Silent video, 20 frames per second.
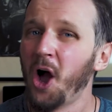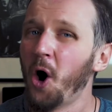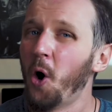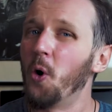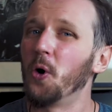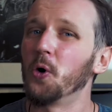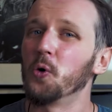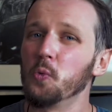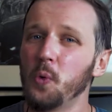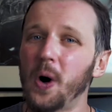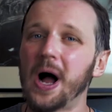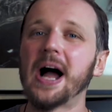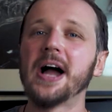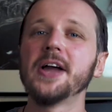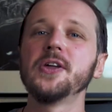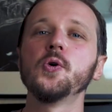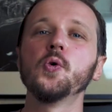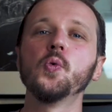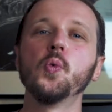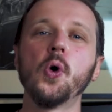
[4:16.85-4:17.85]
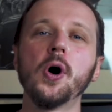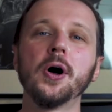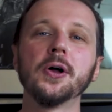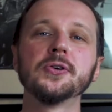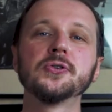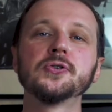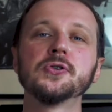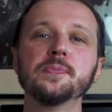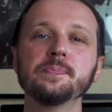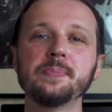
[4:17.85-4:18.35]
or why you
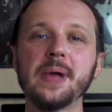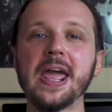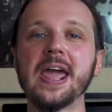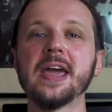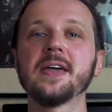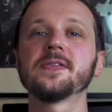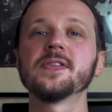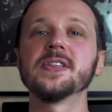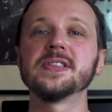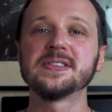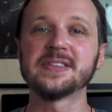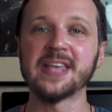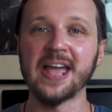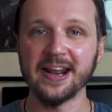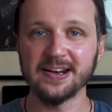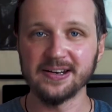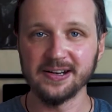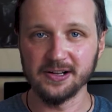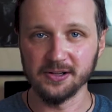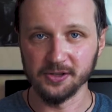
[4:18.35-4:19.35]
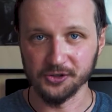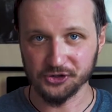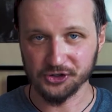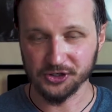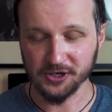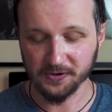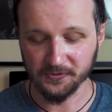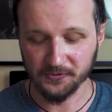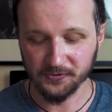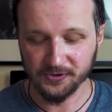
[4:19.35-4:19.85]
want to make the technical
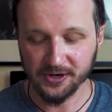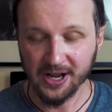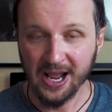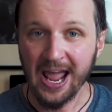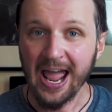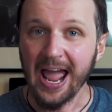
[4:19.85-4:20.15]
shift.